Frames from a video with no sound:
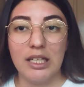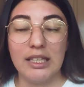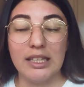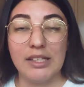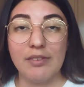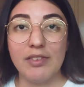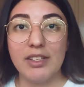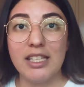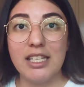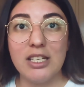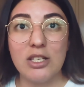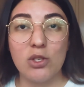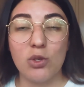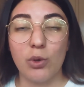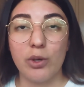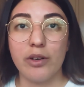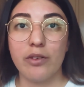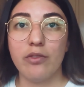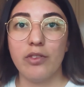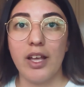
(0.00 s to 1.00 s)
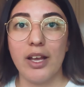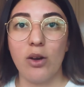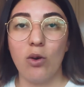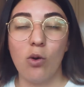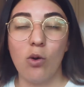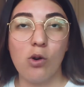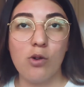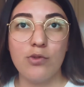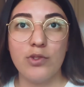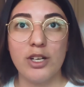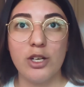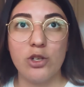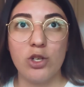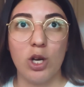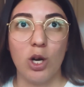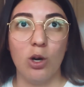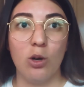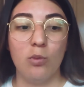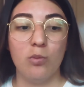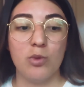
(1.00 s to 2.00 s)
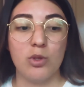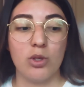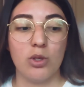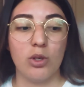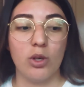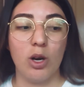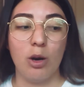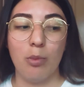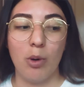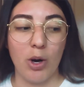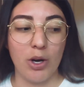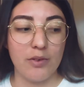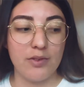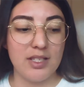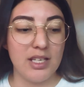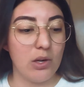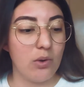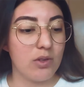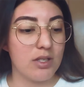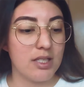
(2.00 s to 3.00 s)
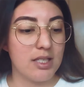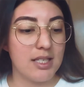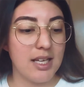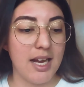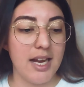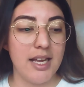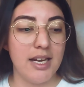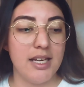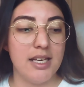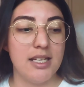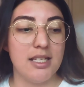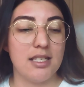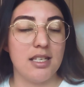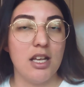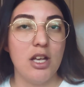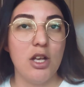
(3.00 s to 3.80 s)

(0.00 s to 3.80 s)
live in these sort of like orphanage homes or are part of secret societies.